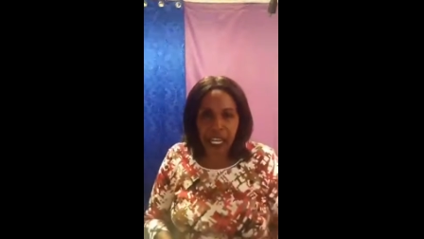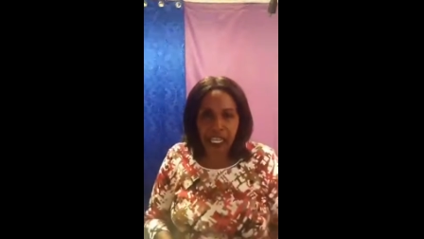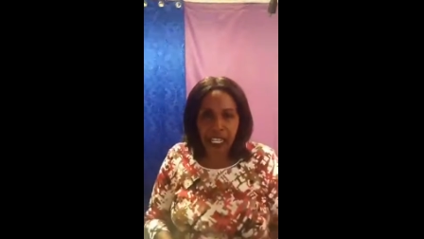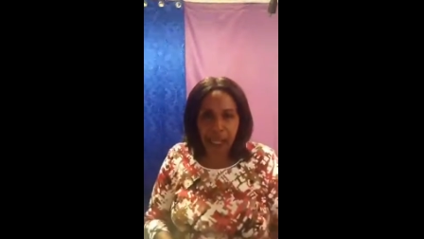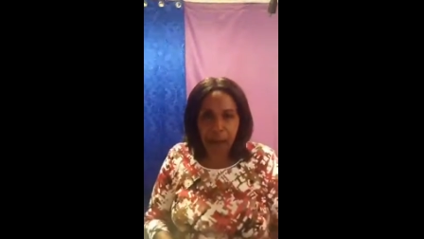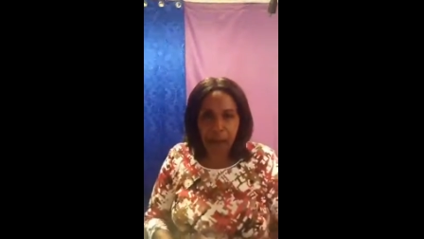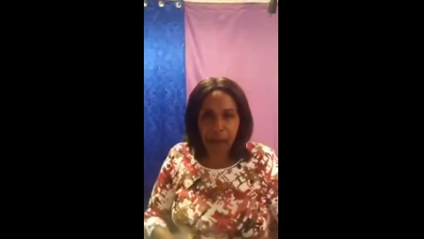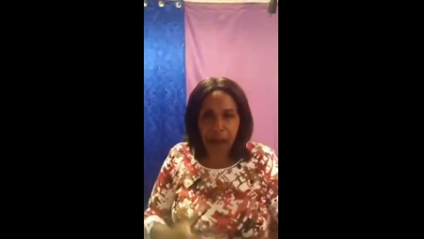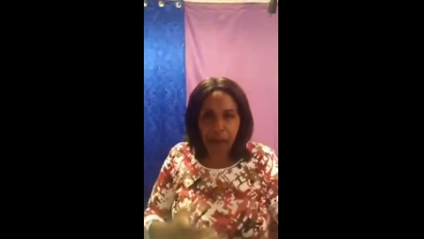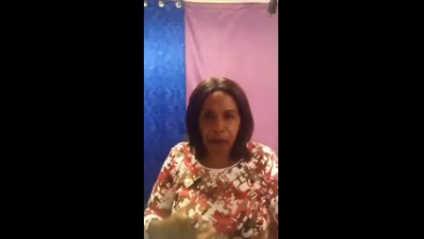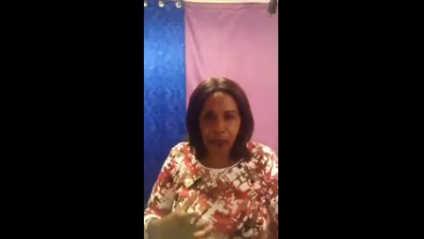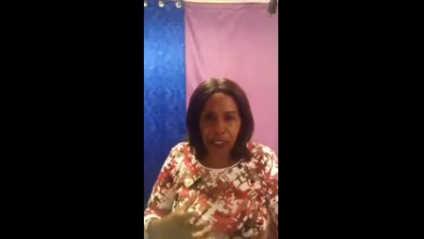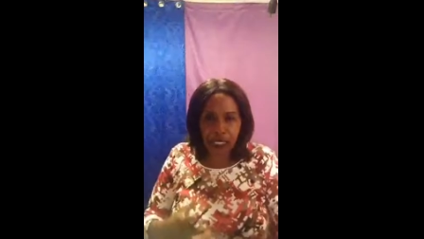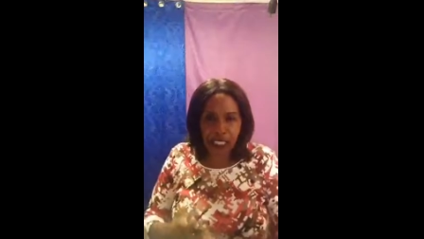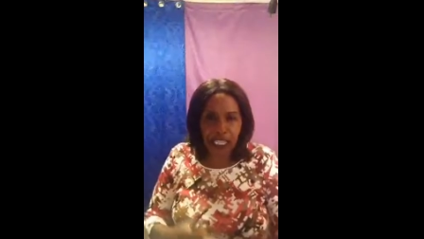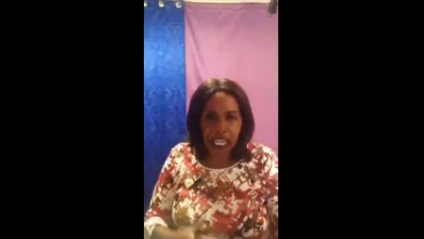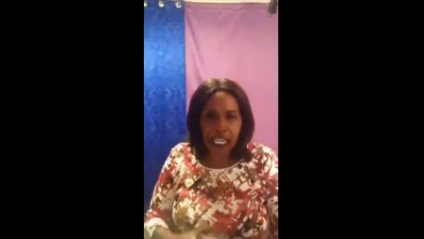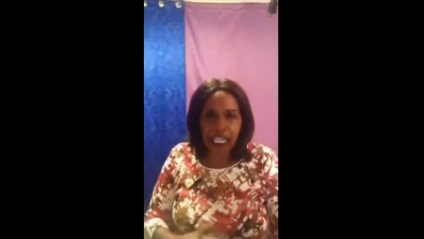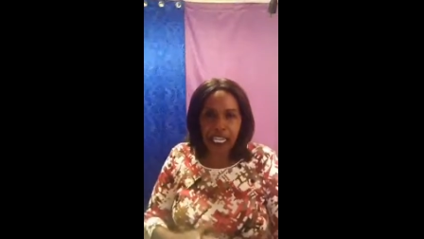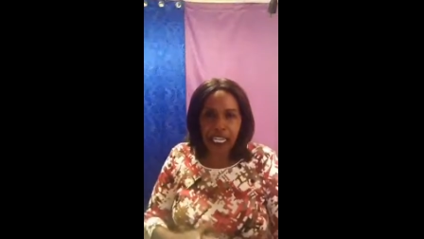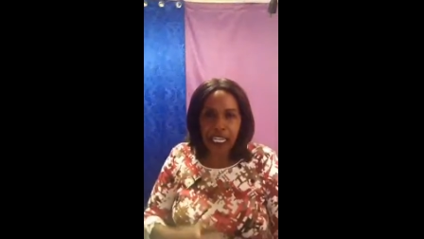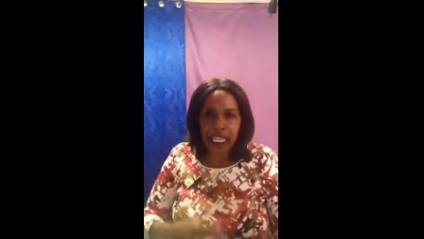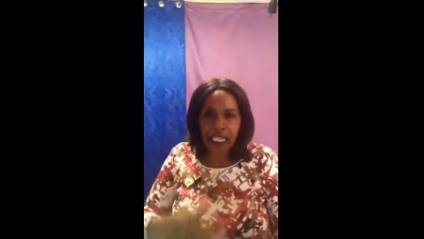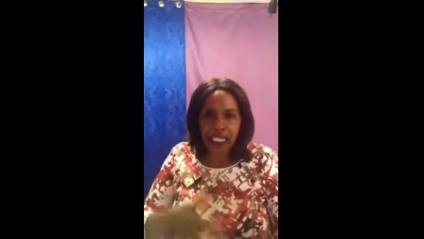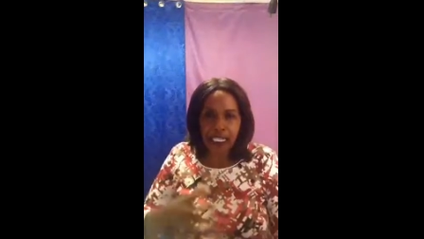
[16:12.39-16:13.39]
The Bible
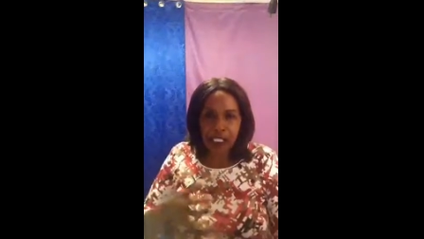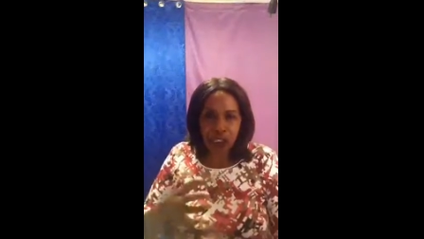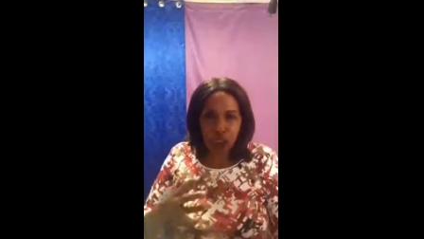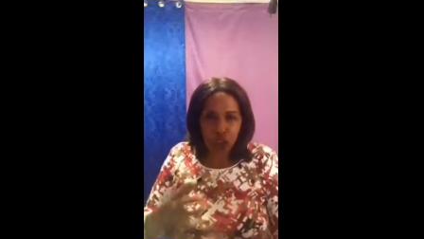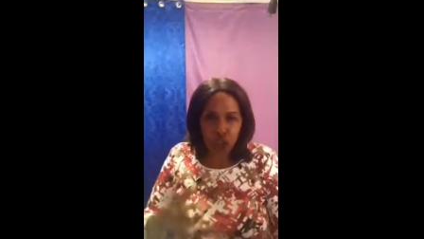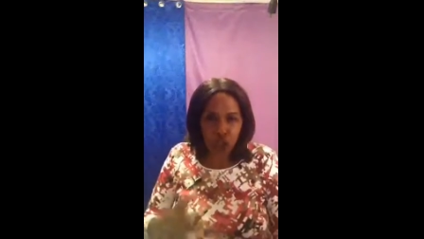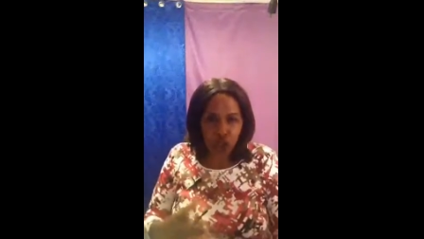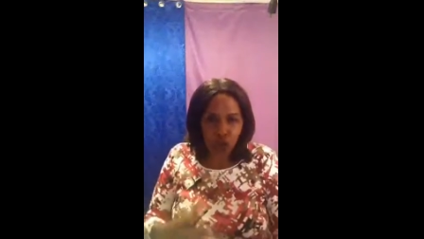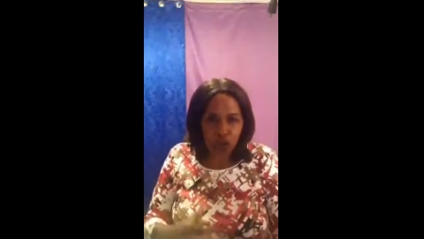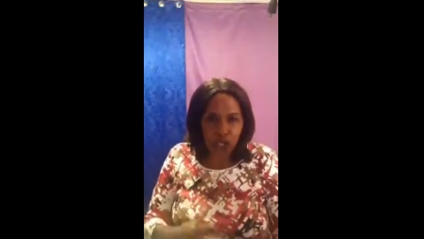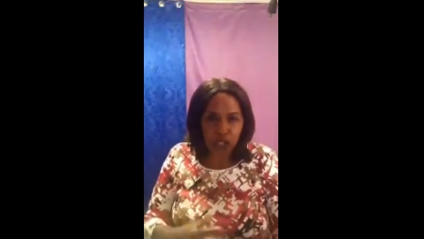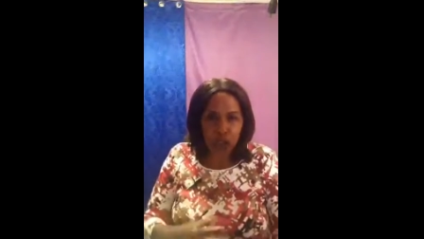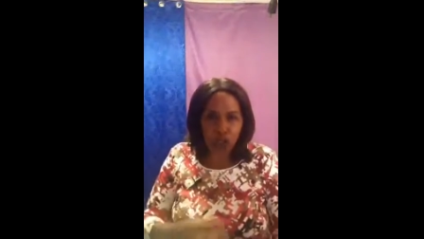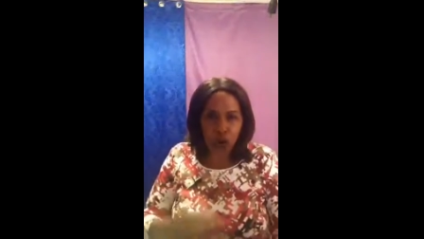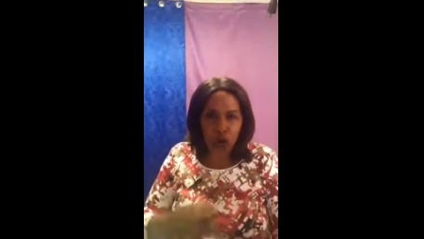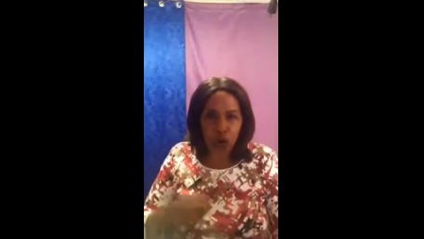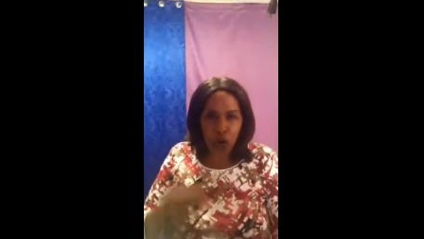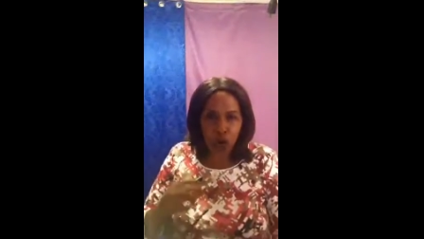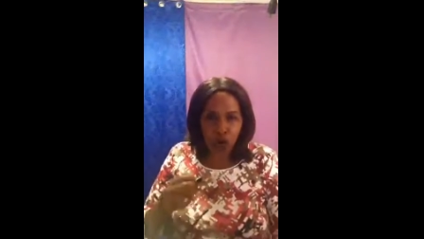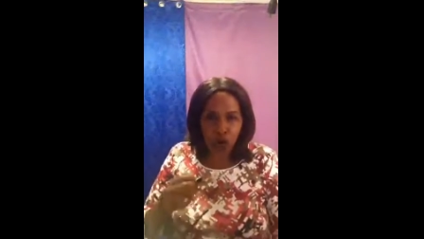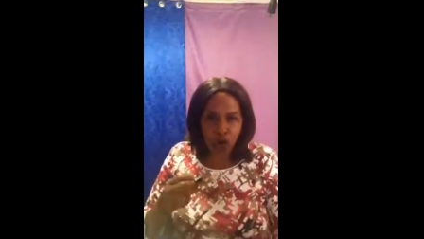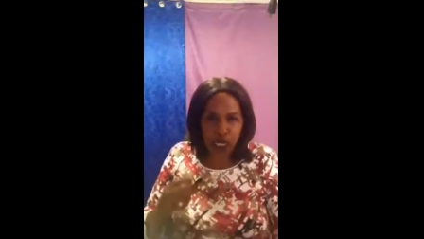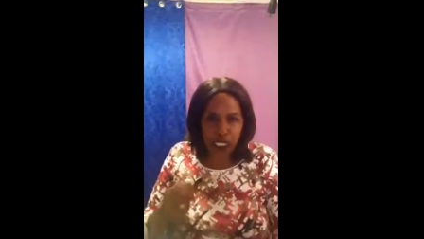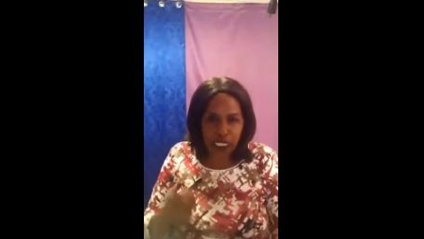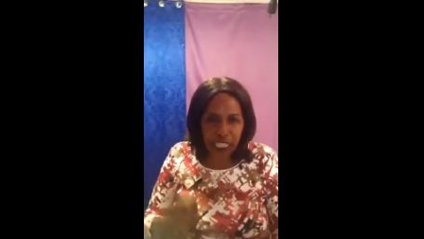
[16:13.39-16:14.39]
says, rejoice
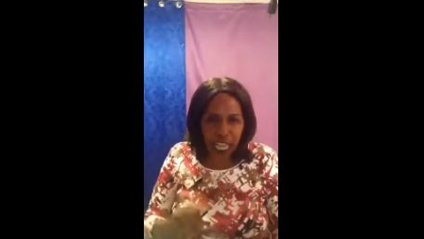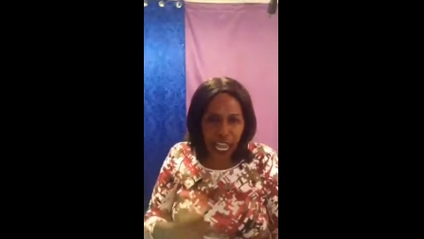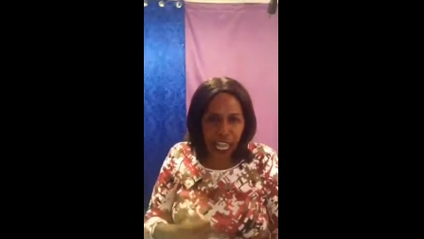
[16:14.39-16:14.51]
always